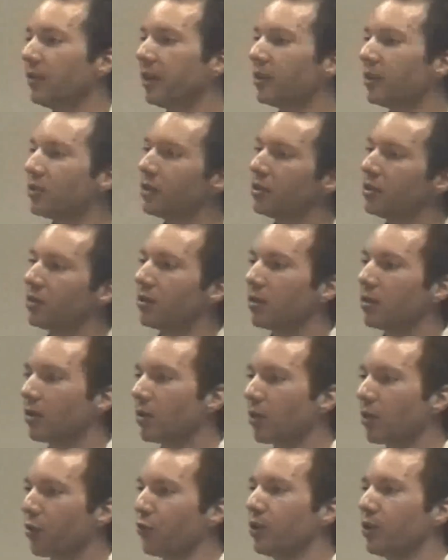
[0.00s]
advances,
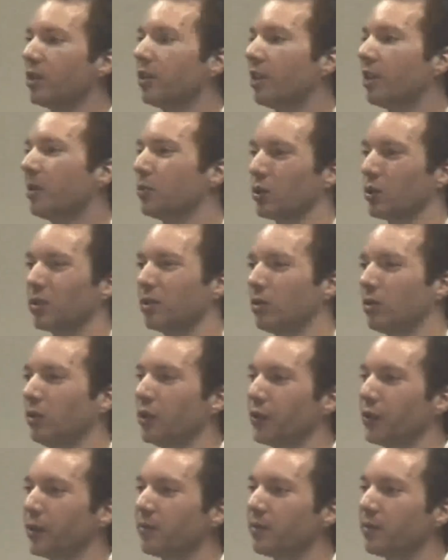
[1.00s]
3D games are still
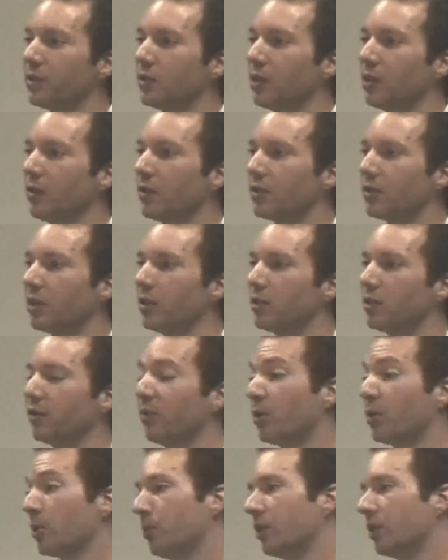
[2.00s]
in their infancy in the sense
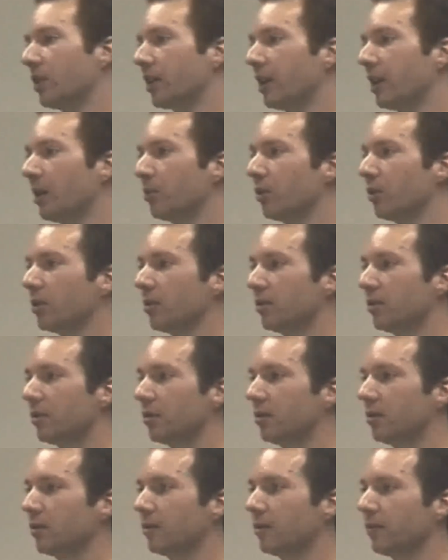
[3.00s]
of where to put the camera,
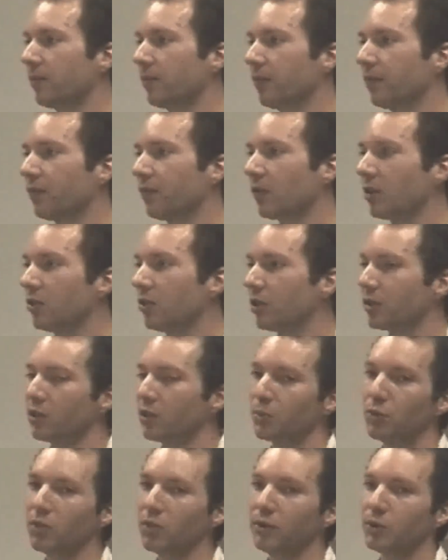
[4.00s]
just
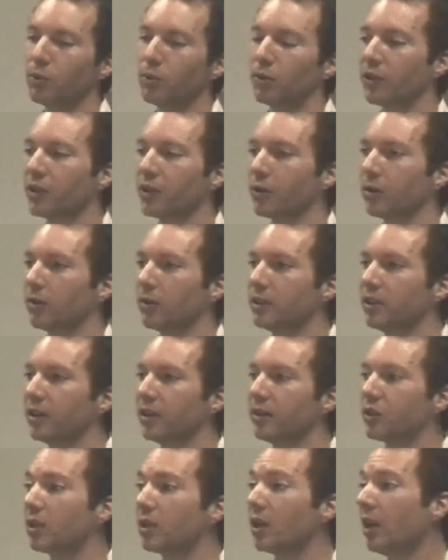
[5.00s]
as movies were in their early
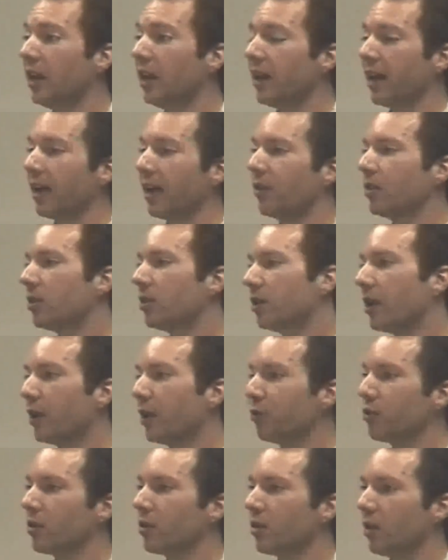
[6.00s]
days. And
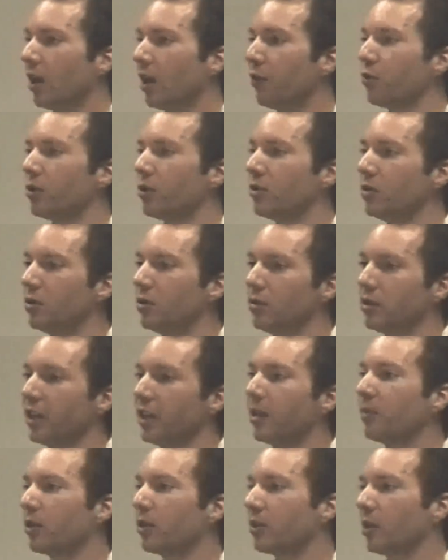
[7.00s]
every new
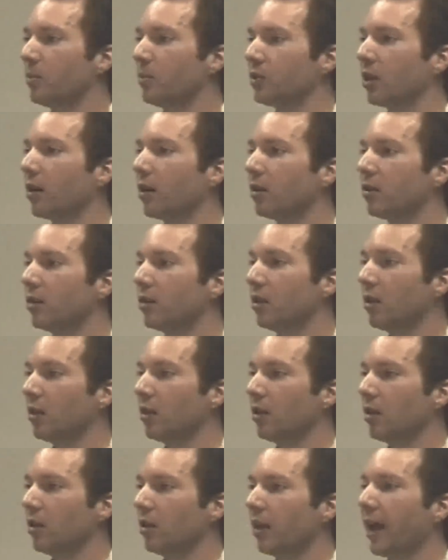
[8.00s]
game that comes out
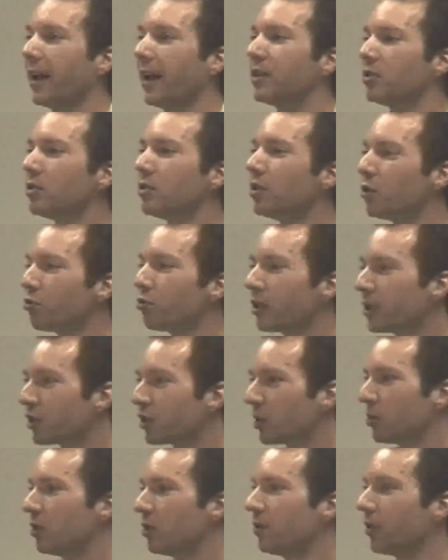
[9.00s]
has rings
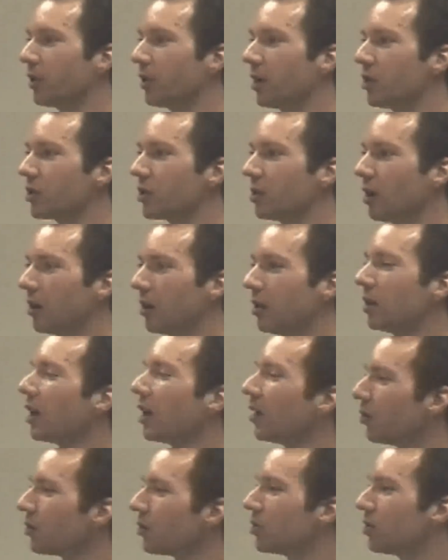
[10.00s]
some new variation on it,
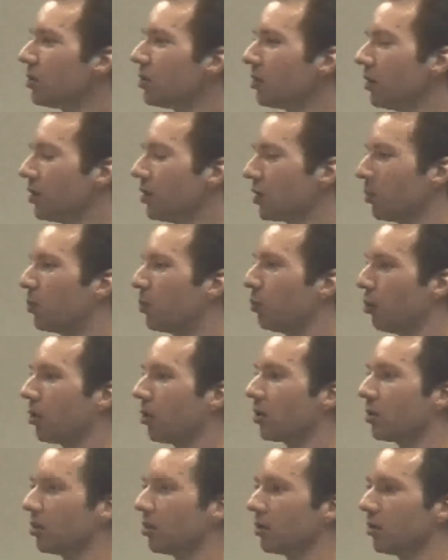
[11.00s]
and there's usually some
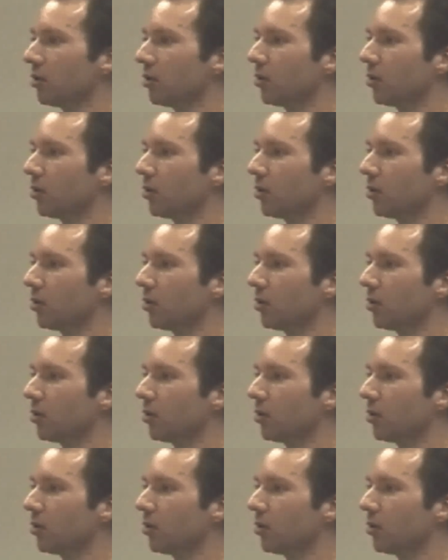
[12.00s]
important